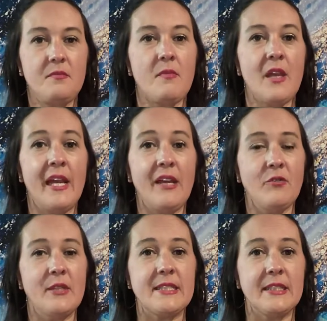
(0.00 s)
I have
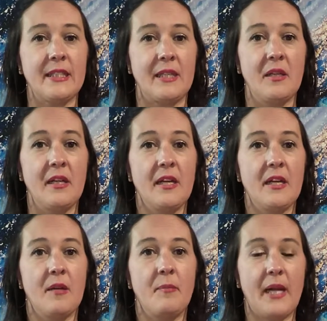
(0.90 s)
recently
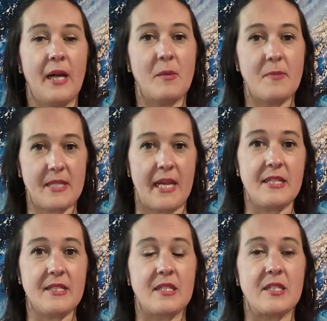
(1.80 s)
become
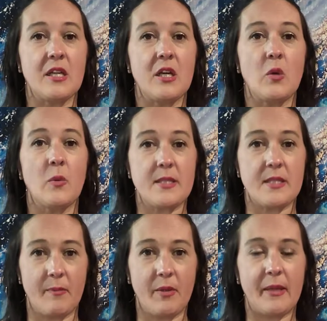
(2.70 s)
obsessed with
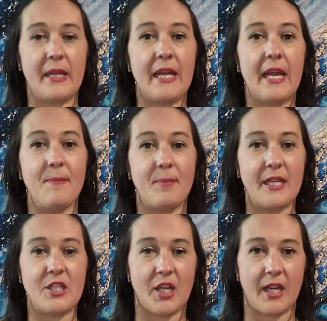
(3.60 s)
sublimating and
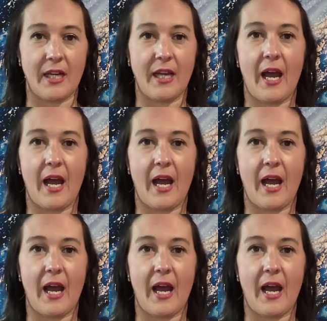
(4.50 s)
bleaching.